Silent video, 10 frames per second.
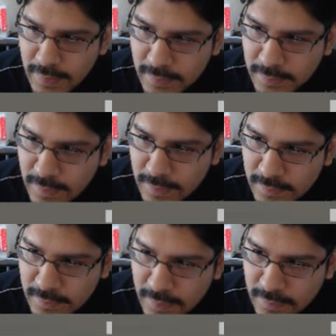going to say the
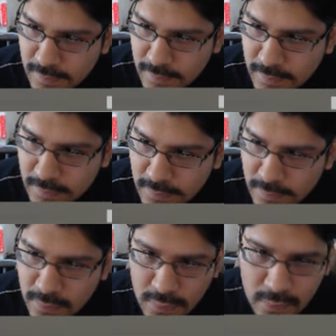extents
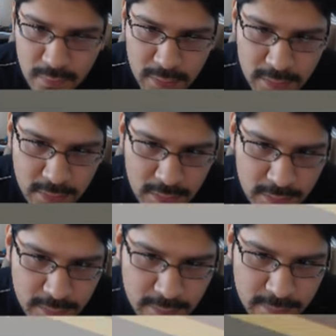to, and I'm going to click on the